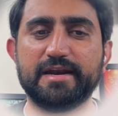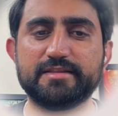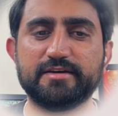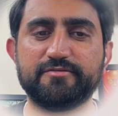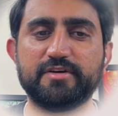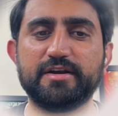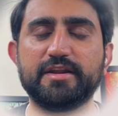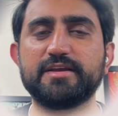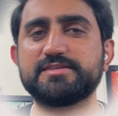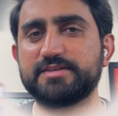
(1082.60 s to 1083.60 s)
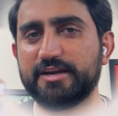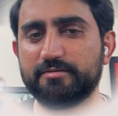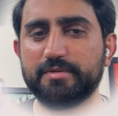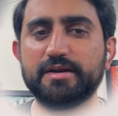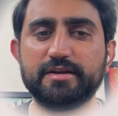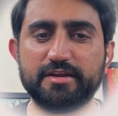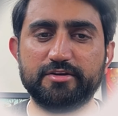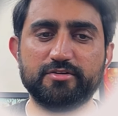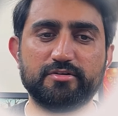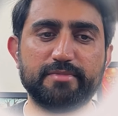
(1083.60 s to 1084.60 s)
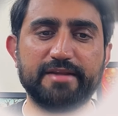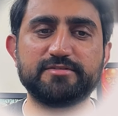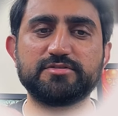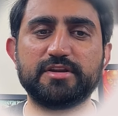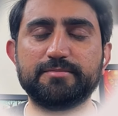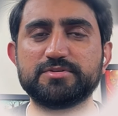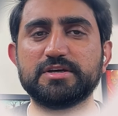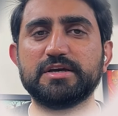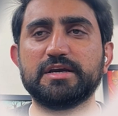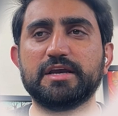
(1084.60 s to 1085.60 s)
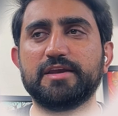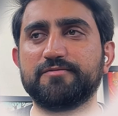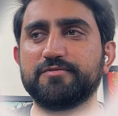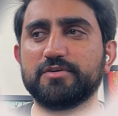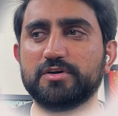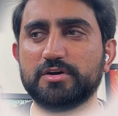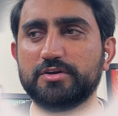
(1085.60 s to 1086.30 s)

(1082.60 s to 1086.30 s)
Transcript: add the funding statement in your manuscript. If